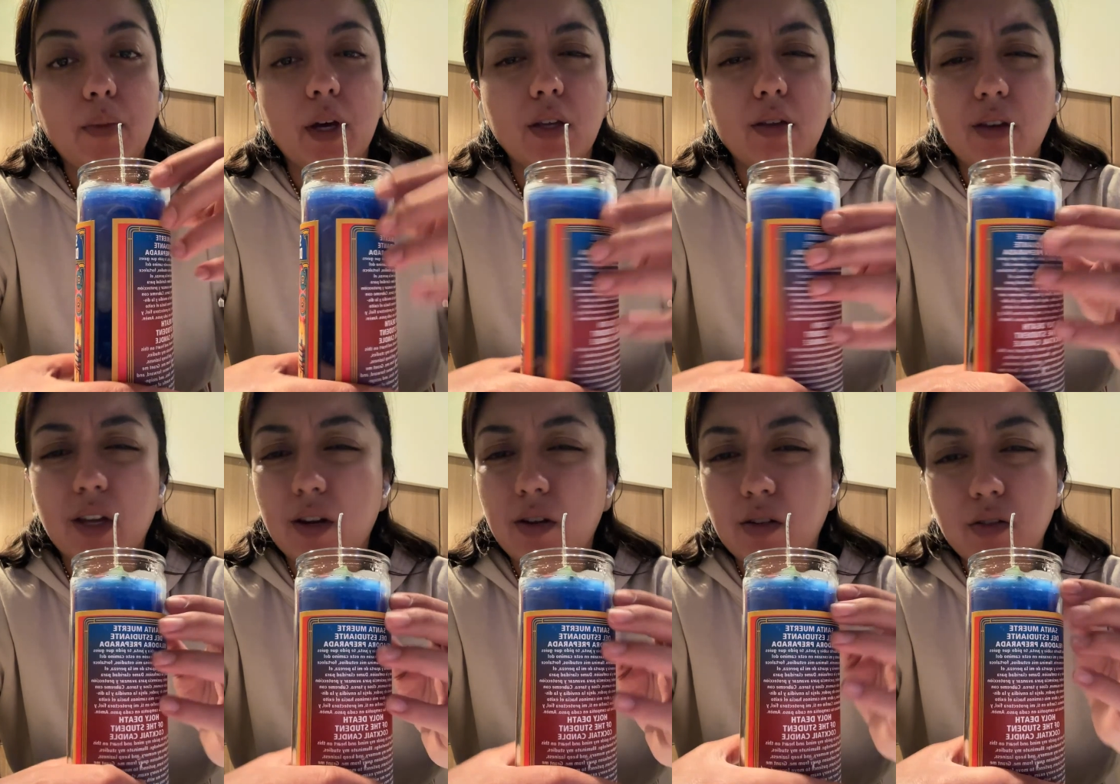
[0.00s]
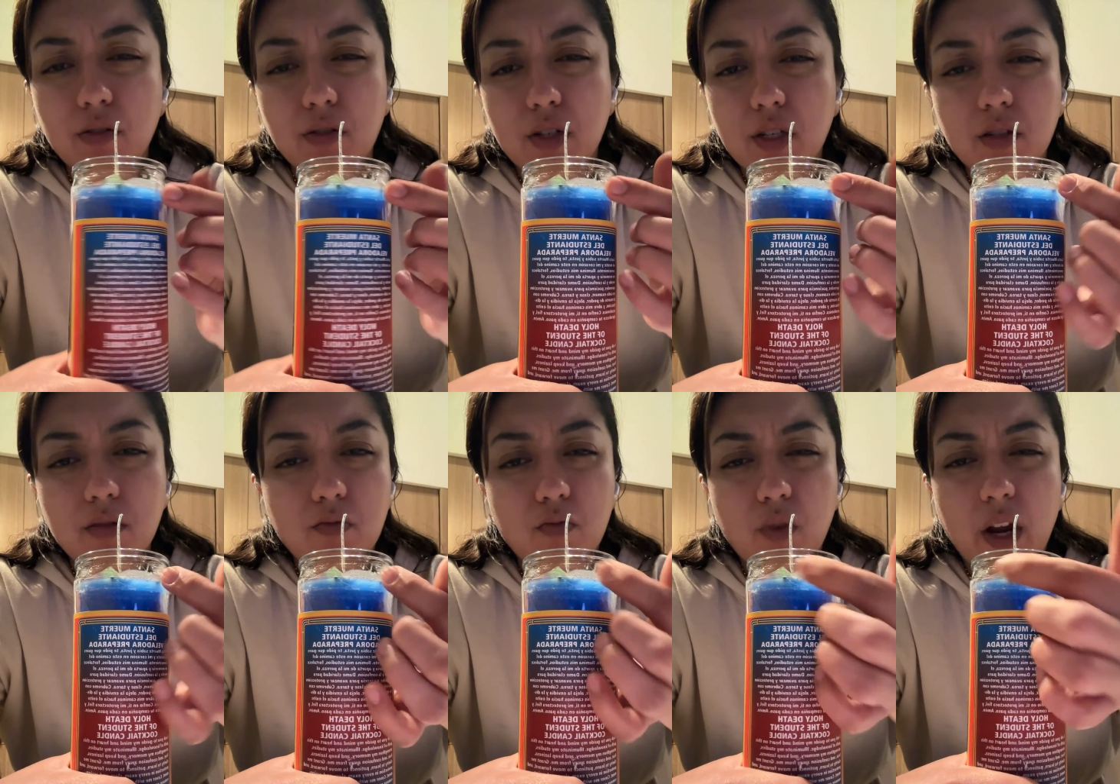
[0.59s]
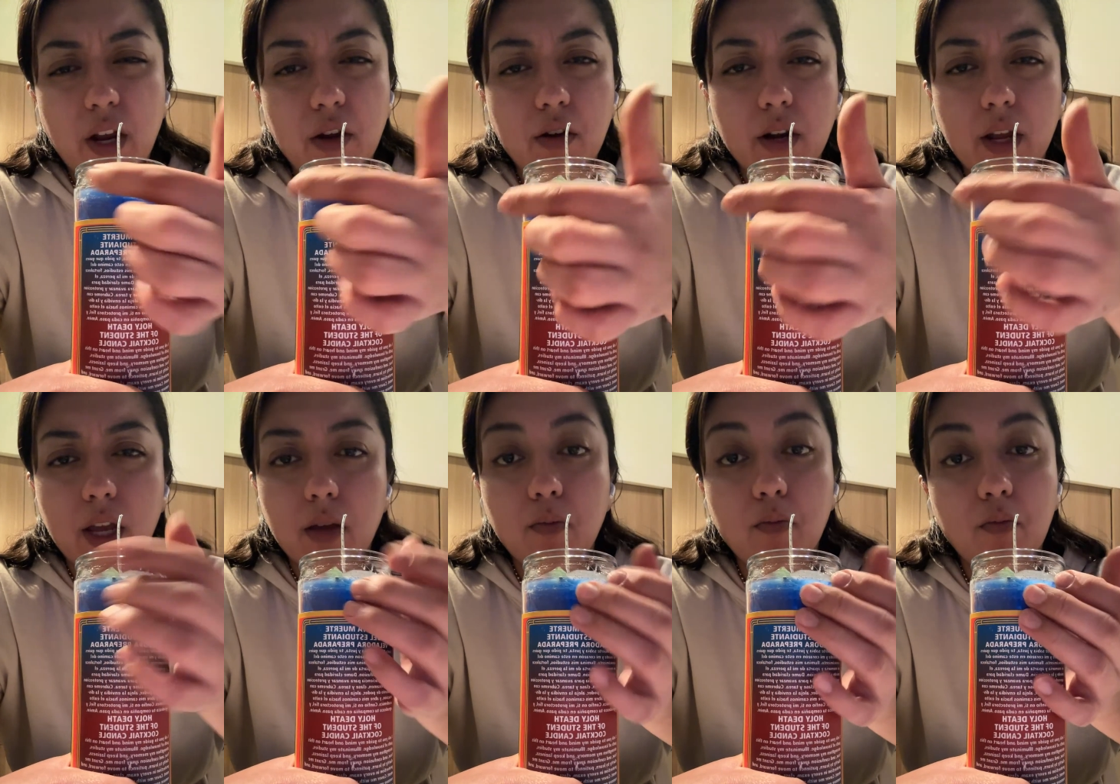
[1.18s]
But you can also just write your
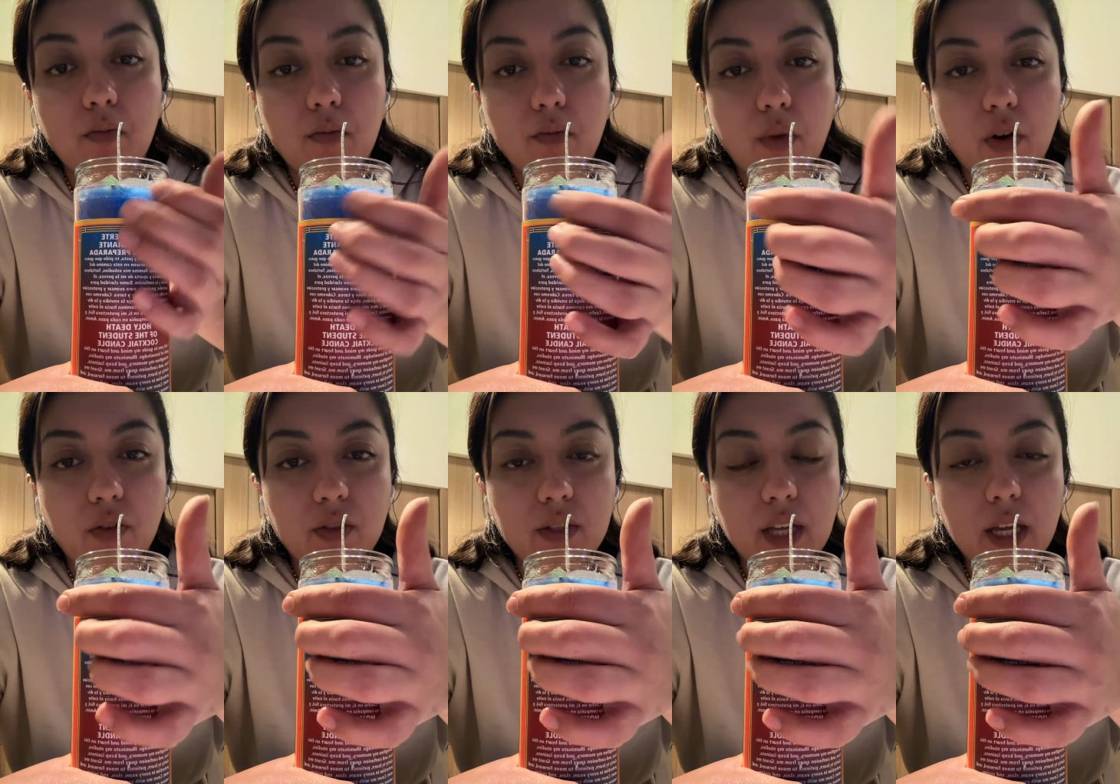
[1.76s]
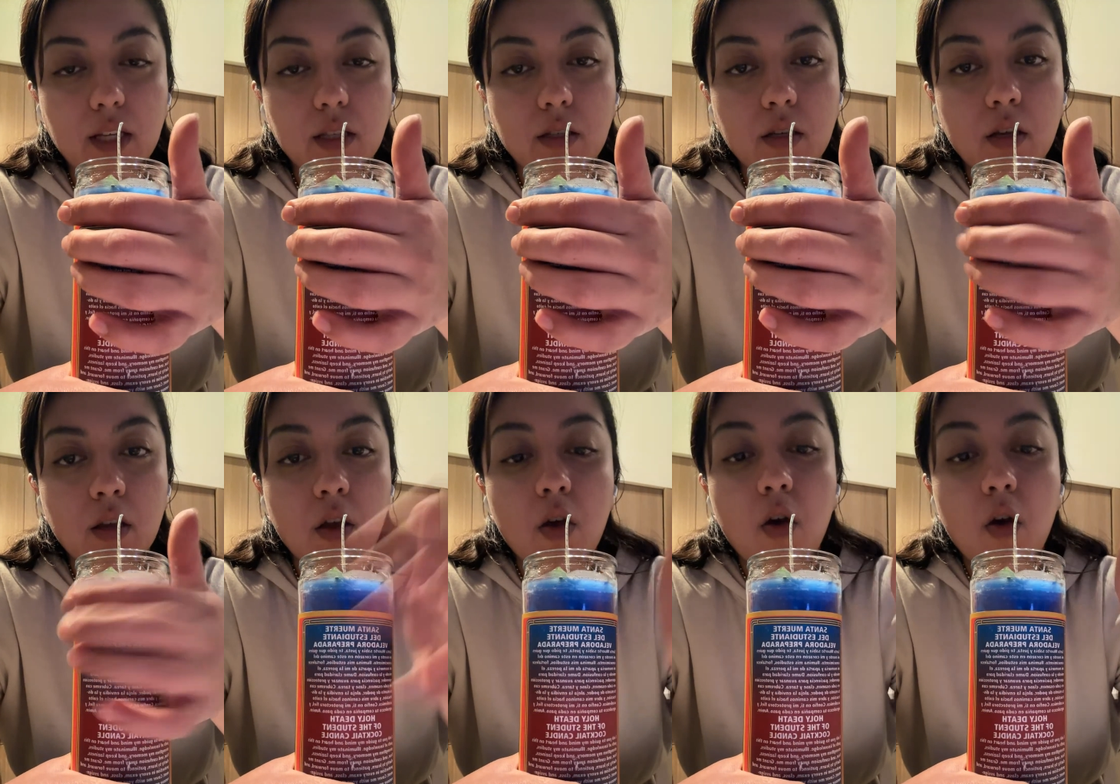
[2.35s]
name, birth date,